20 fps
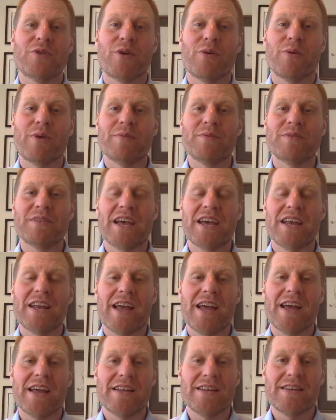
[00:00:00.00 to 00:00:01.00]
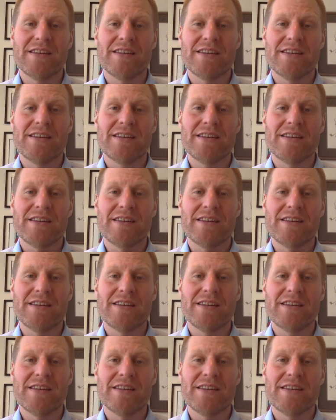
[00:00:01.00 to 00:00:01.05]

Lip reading: website at